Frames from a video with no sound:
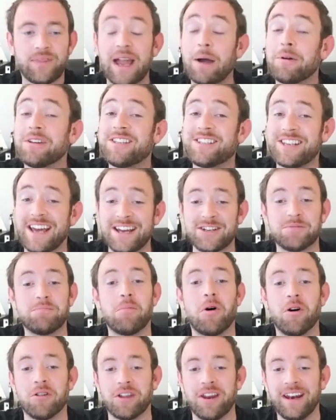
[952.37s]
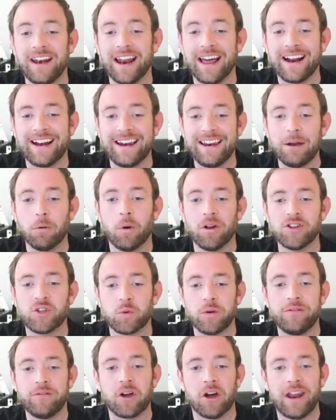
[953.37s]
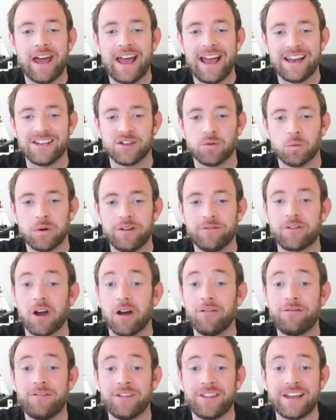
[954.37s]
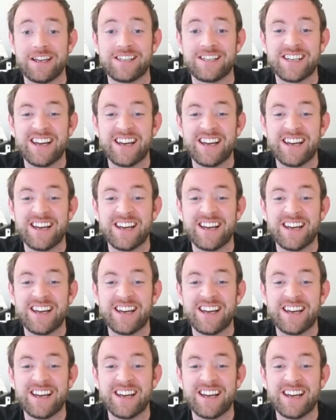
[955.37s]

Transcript: Now instead, more than likely, once we've gone ahead and we've gone for this,